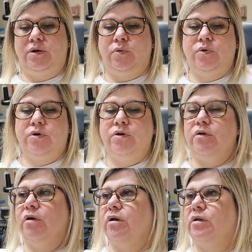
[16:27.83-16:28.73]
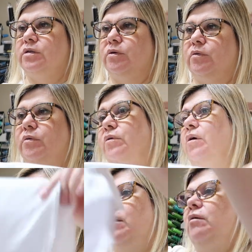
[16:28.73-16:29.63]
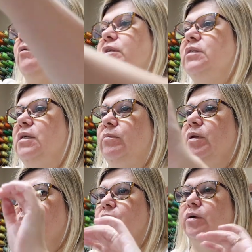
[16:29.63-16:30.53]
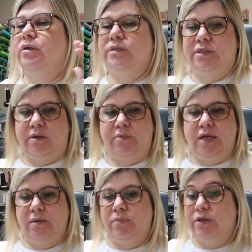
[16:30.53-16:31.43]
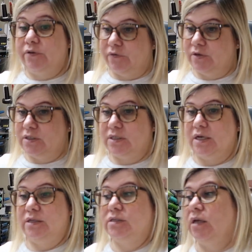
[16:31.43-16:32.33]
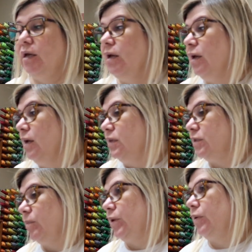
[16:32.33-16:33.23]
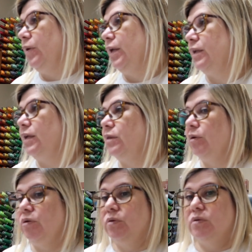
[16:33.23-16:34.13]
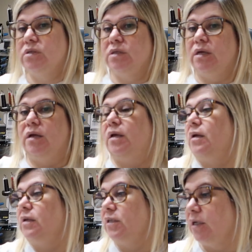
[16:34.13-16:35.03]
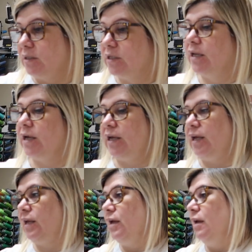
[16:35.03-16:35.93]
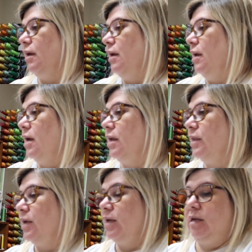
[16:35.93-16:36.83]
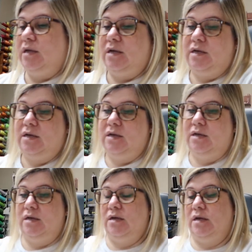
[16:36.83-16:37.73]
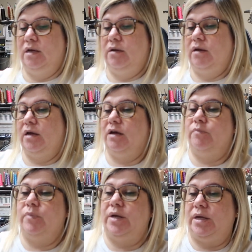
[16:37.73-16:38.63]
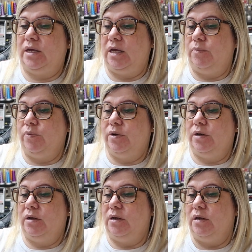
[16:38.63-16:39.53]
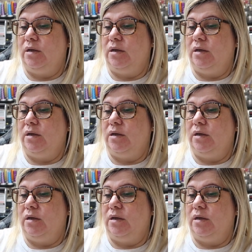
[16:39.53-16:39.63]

had ordered. So they're all with the same number, the same name, but different designs. So I'm going to go ahead and get those done tonight. And then I have my apron